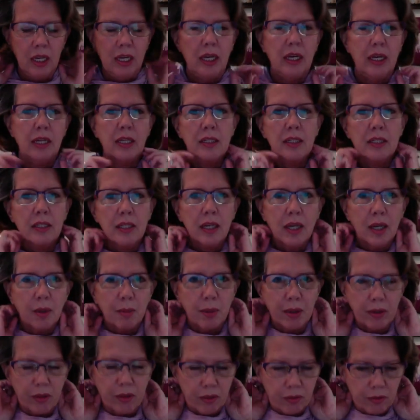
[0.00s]
and
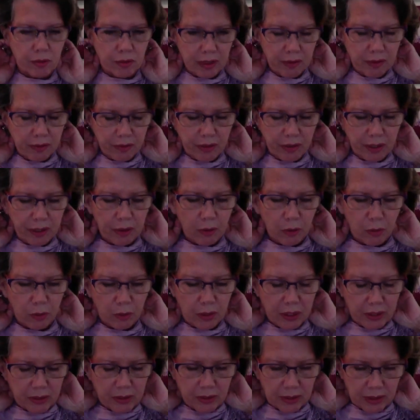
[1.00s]
about 3 finger
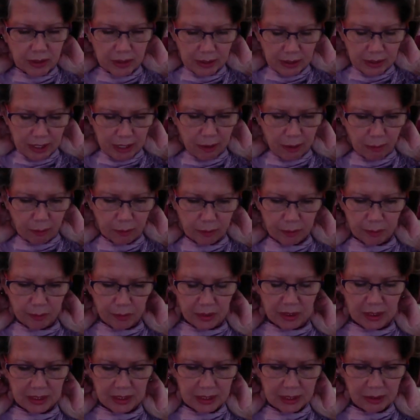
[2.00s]
widths out from
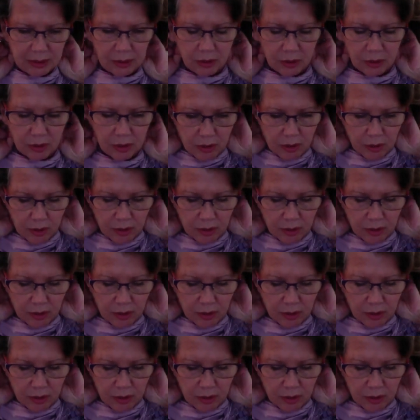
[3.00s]
the center,